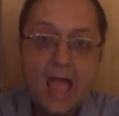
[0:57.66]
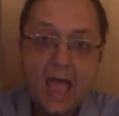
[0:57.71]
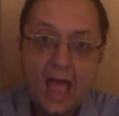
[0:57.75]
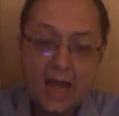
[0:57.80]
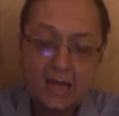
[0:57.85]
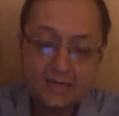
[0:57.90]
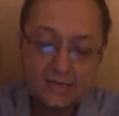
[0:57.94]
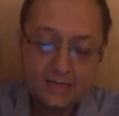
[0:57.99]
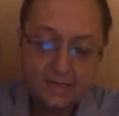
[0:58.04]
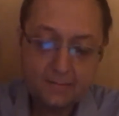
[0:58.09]

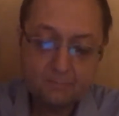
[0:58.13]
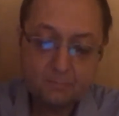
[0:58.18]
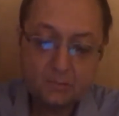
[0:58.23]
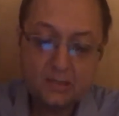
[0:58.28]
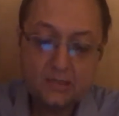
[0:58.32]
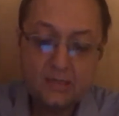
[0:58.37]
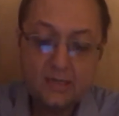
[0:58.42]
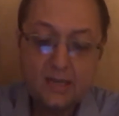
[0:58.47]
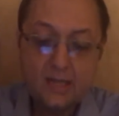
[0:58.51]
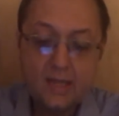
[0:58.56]
At
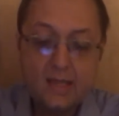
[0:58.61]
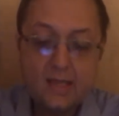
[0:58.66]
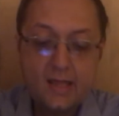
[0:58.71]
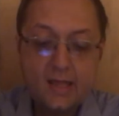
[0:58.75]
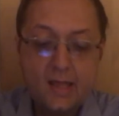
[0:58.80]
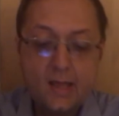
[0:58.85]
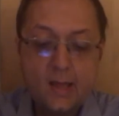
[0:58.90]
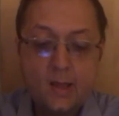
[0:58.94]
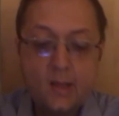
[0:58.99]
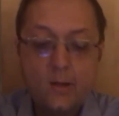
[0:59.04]
Nimble,
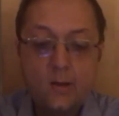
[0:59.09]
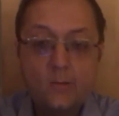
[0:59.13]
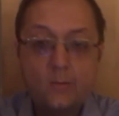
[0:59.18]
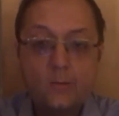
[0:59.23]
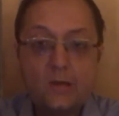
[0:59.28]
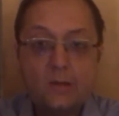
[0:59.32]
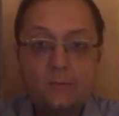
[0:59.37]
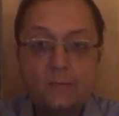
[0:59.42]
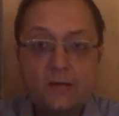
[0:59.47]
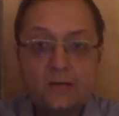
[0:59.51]

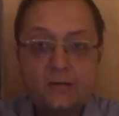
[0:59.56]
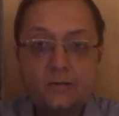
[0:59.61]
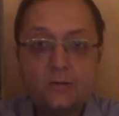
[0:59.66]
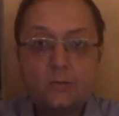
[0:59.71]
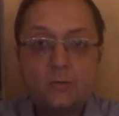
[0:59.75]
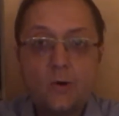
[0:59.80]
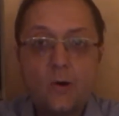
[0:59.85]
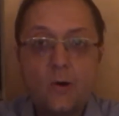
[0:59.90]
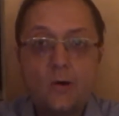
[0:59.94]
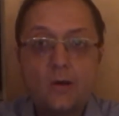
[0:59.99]
we wish
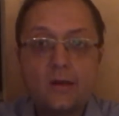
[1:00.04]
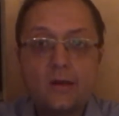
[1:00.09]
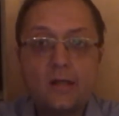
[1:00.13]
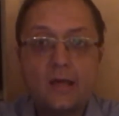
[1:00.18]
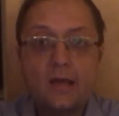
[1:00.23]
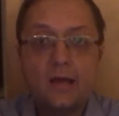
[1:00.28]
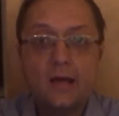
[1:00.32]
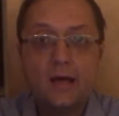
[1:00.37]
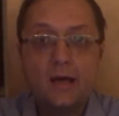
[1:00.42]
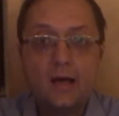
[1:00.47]
you all
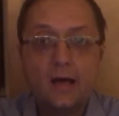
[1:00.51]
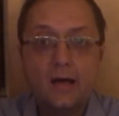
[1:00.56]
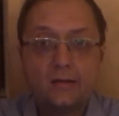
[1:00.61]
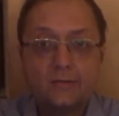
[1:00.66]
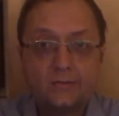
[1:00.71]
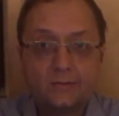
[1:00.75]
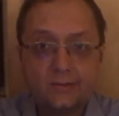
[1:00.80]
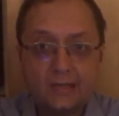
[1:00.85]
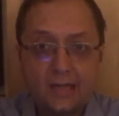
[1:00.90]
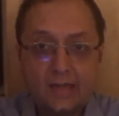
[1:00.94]

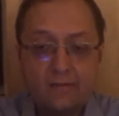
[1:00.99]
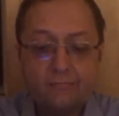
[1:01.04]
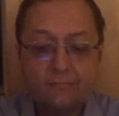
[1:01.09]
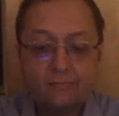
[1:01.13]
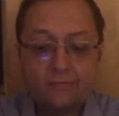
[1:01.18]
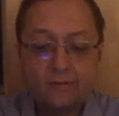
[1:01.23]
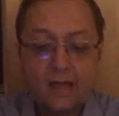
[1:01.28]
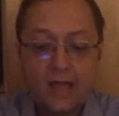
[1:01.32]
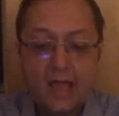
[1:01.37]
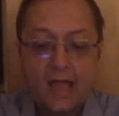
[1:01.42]
a
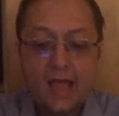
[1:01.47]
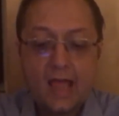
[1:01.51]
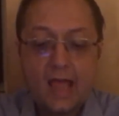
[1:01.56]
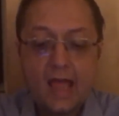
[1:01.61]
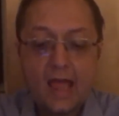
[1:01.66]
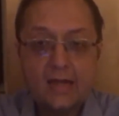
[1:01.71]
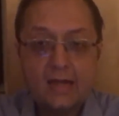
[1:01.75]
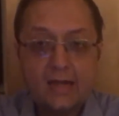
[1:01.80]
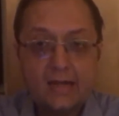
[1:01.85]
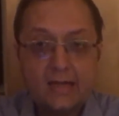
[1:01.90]
safe
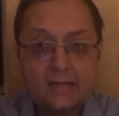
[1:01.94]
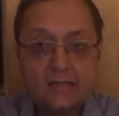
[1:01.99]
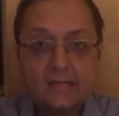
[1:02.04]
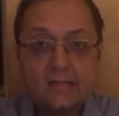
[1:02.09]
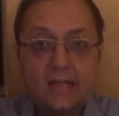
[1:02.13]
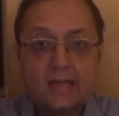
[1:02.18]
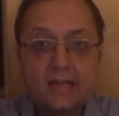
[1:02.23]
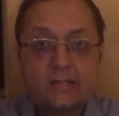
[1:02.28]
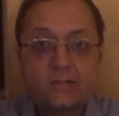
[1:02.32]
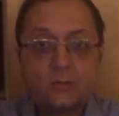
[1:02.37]
and
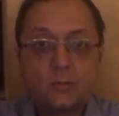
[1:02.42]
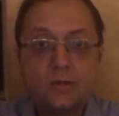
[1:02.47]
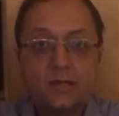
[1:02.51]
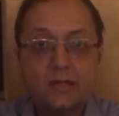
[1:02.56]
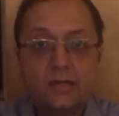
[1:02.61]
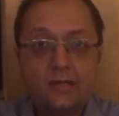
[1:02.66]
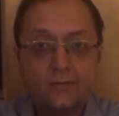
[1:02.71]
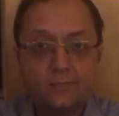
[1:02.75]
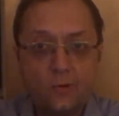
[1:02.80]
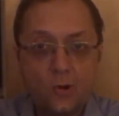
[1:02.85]

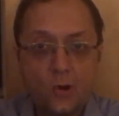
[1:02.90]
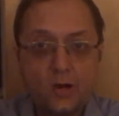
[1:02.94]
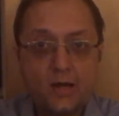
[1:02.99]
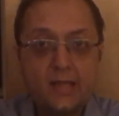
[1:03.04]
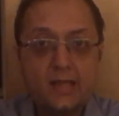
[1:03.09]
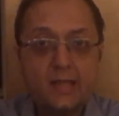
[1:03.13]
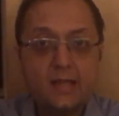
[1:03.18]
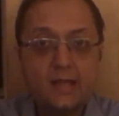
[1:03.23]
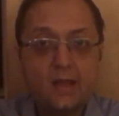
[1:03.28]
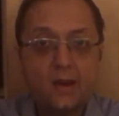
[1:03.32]
intellectually
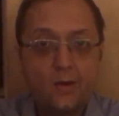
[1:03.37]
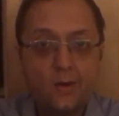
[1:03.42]
rewarding